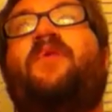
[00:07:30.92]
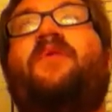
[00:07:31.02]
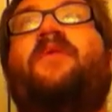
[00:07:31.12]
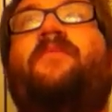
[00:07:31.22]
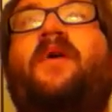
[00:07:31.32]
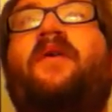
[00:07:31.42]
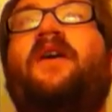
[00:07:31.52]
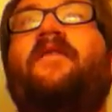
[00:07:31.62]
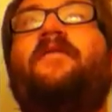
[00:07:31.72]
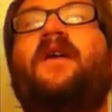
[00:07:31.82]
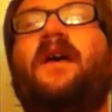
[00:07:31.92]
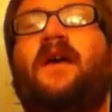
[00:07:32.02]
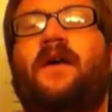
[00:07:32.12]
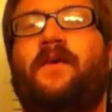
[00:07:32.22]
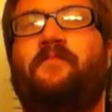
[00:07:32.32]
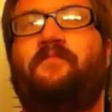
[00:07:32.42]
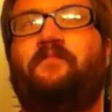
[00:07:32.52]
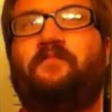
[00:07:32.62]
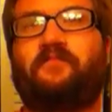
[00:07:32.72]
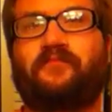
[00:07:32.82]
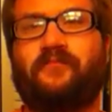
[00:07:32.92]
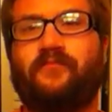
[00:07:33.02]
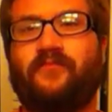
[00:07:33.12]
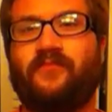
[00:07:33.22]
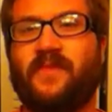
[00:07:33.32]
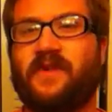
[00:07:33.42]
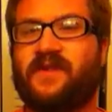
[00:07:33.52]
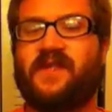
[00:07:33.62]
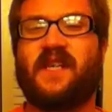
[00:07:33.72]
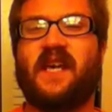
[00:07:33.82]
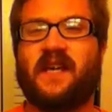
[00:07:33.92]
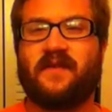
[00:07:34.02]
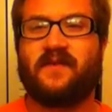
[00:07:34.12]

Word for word: But I'll give it a C-.